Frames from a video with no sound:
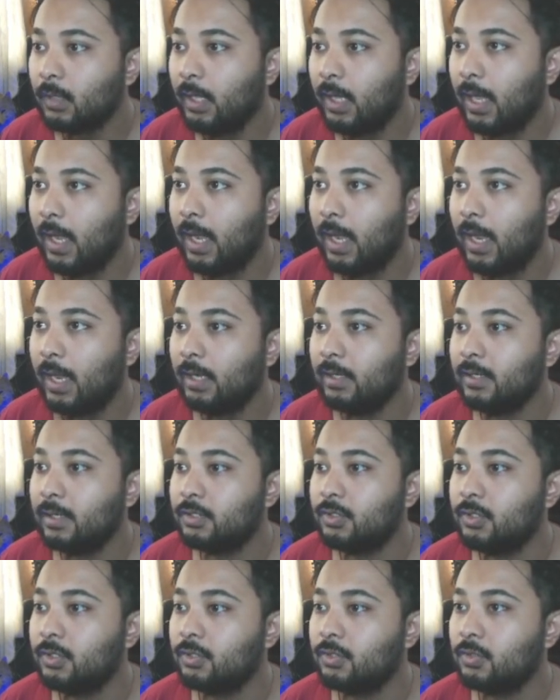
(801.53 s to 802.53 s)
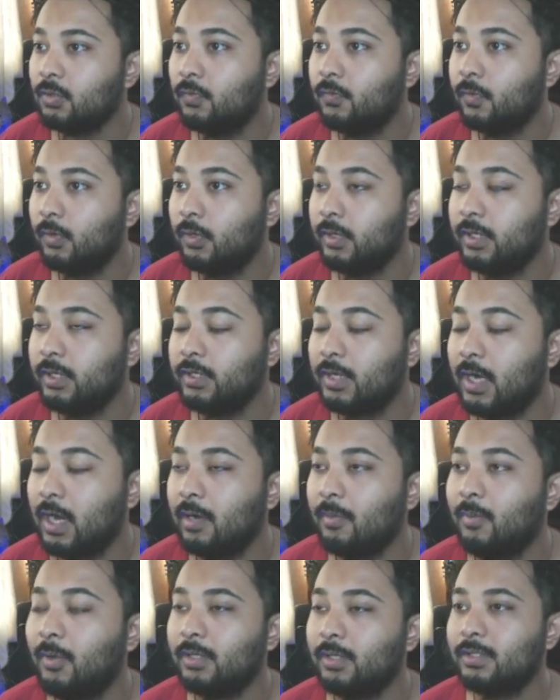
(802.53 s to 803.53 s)
And let's just go for the
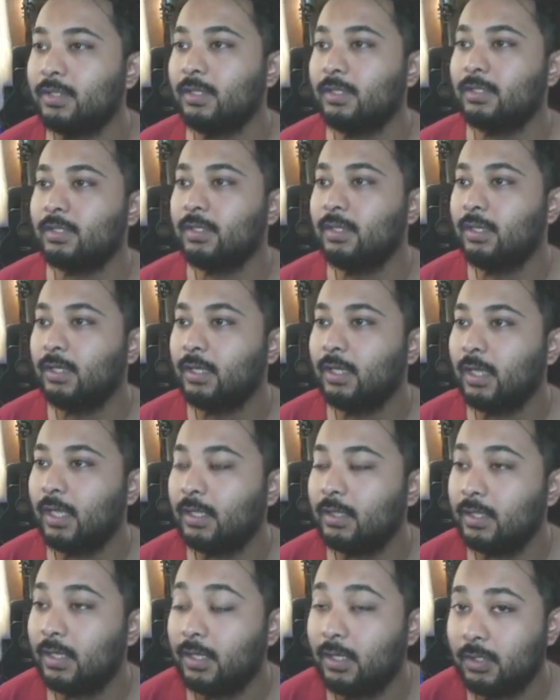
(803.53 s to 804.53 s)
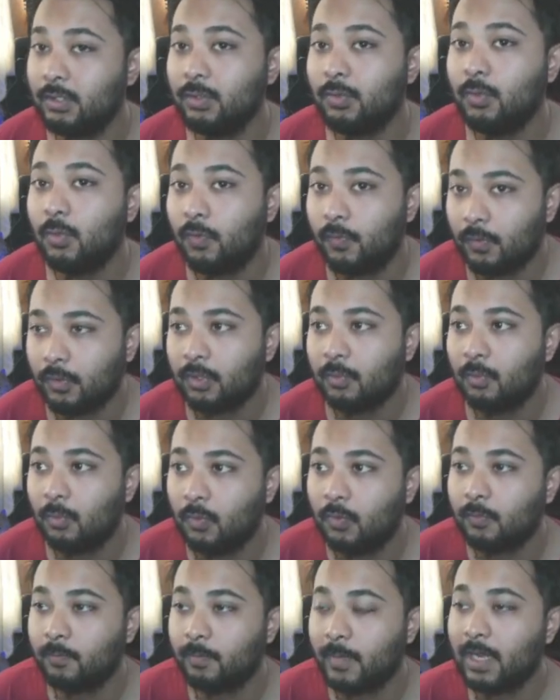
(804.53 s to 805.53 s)
Dark Pulses. And they need to go for the
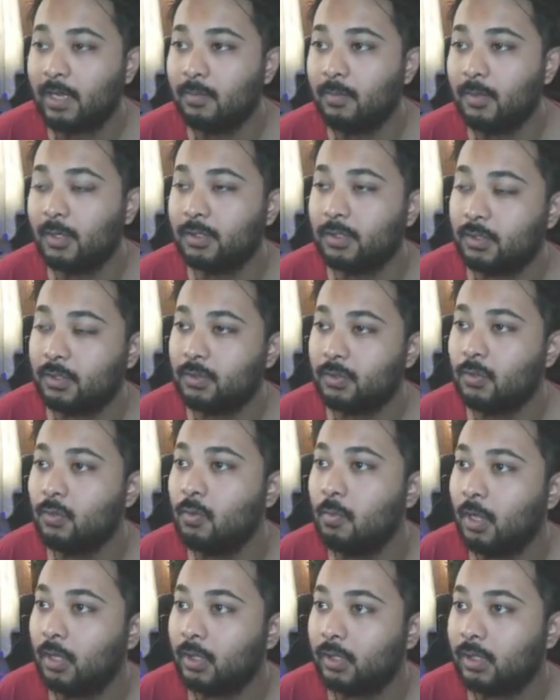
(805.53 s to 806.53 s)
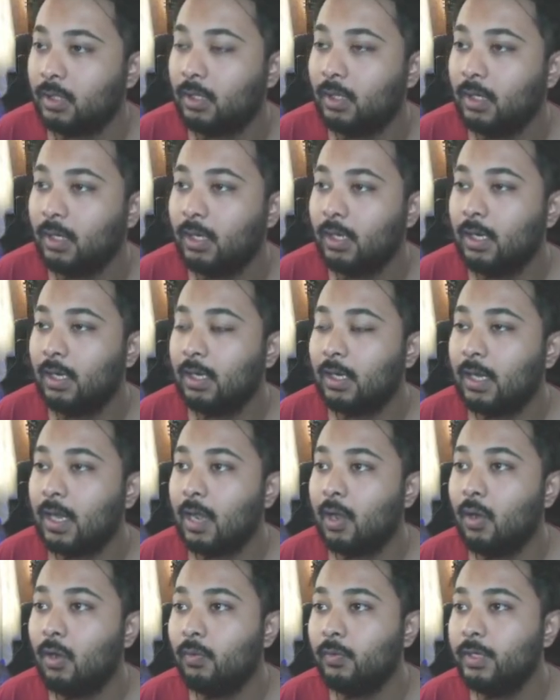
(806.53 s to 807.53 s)
move. Mandibuzz is so bulky.
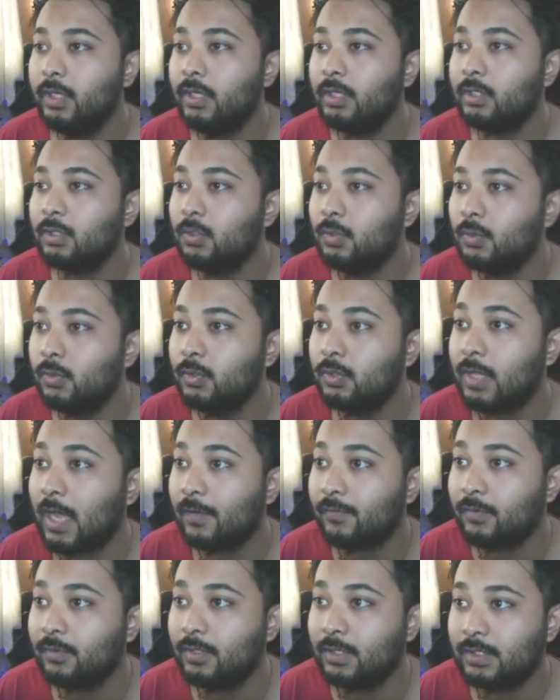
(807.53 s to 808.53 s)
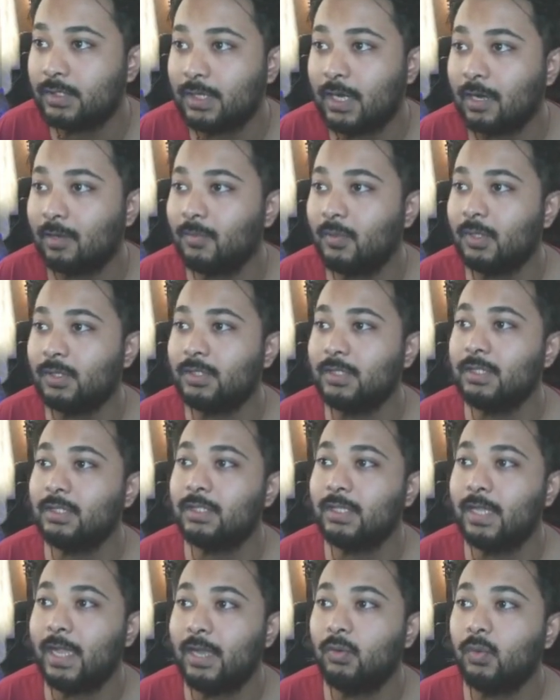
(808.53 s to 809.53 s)
Now all we need to do after this Dark Pulse
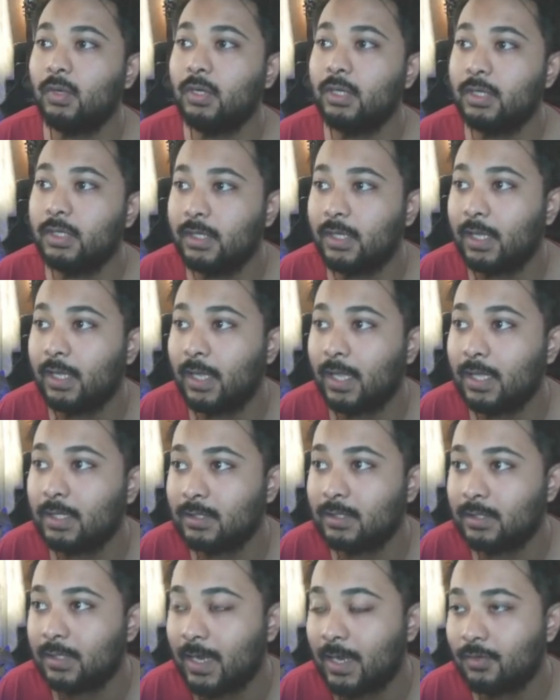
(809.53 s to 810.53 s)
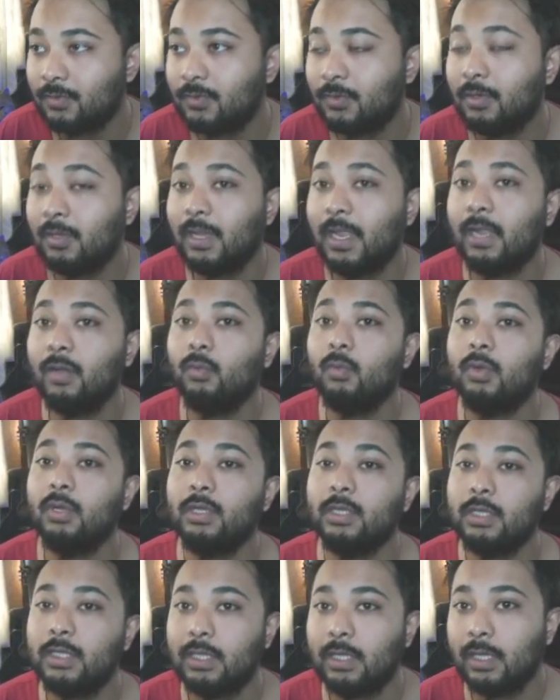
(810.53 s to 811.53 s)
is land one dig against Lantern, land
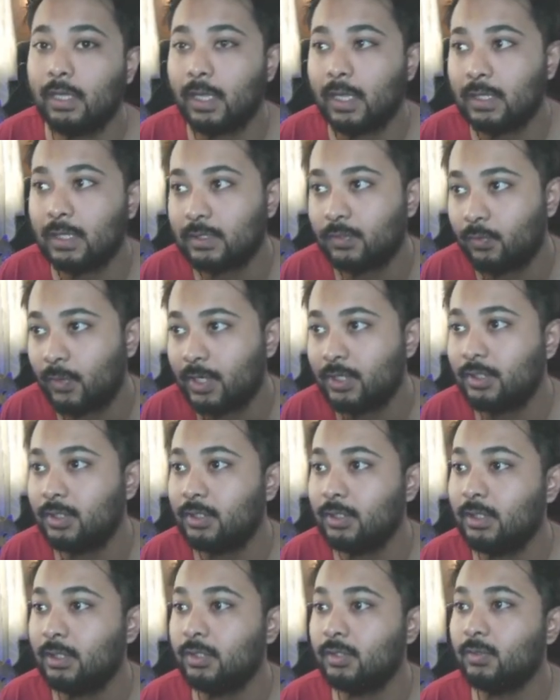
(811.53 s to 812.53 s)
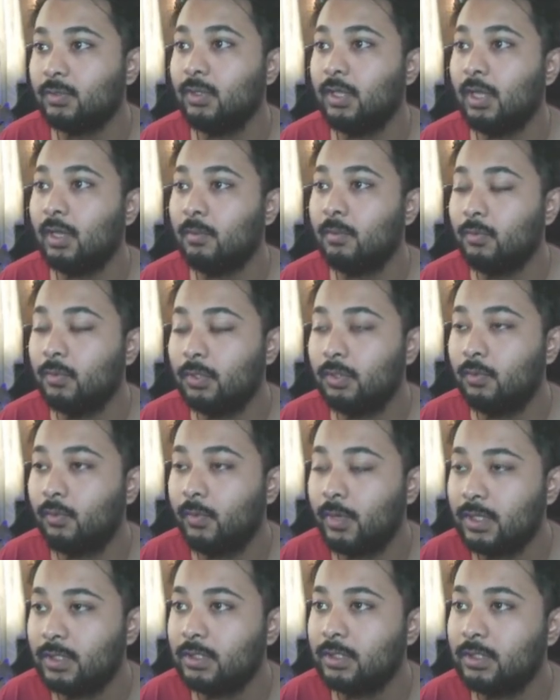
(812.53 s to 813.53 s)
one dig against Registeel. So they come in with the
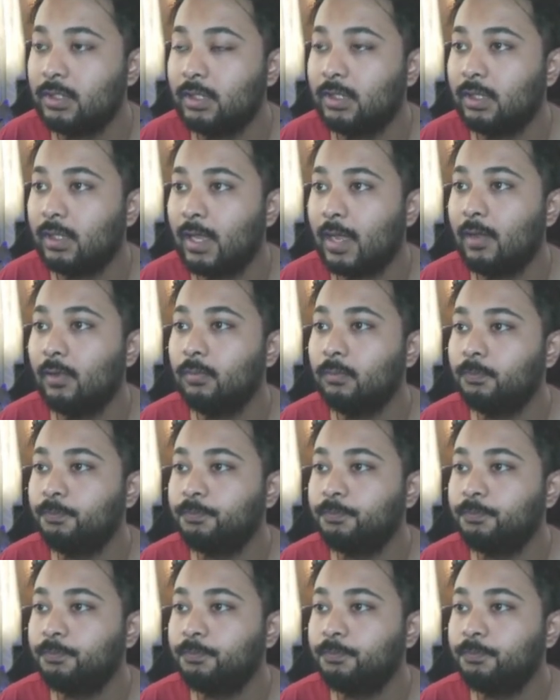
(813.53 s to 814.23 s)
Registeel now.